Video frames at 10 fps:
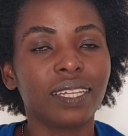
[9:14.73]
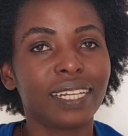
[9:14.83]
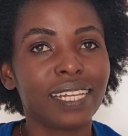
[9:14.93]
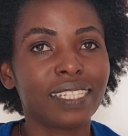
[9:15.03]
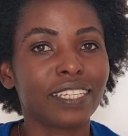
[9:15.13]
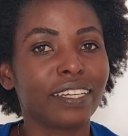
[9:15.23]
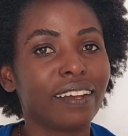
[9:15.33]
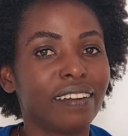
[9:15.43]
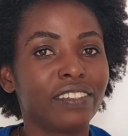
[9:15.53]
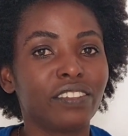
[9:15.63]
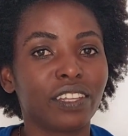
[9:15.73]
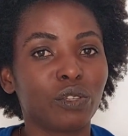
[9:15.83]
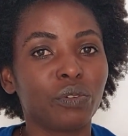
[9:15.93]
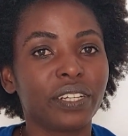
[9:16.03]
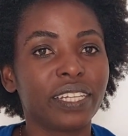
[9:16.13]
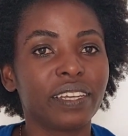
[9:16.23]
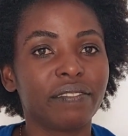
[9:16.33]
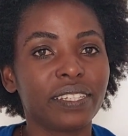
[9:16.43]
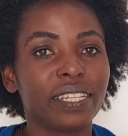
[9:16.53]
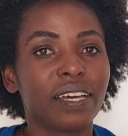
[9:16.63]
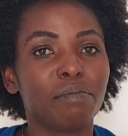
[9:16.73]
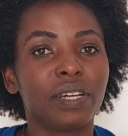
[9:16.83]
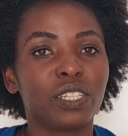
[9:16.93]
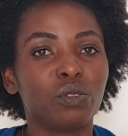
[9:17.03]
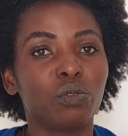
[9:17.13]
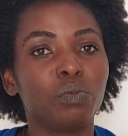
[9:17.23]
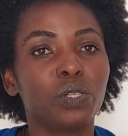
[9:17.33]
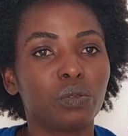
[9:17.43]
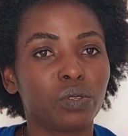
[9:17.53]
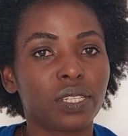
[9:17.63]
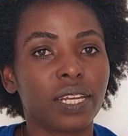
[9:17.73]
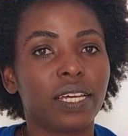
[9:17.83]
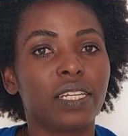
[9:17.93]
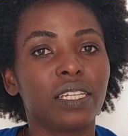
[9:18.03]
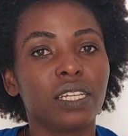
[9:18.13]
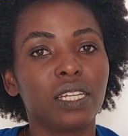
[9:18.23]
It doesn't guarantee that you will get a visa, but you will be considered